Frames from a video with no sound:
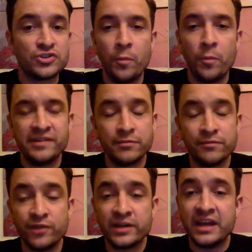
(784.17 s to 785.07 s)
opens up
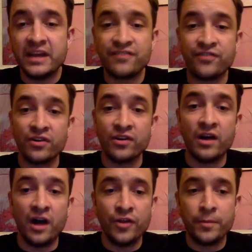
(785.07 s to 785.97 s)
the floodgates
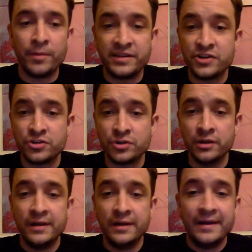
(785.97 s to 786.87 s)
for other
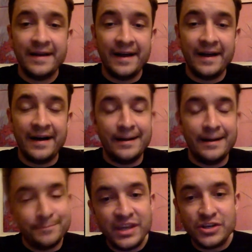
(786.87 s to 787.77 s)
potential
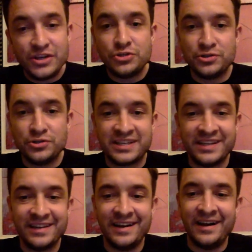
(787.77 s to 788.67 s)

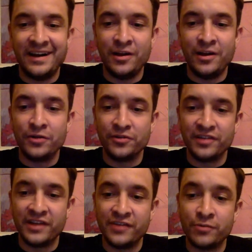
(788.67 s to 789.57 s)
issues along those
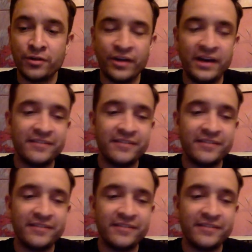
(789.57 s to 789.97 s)
lines. What are your thoughts?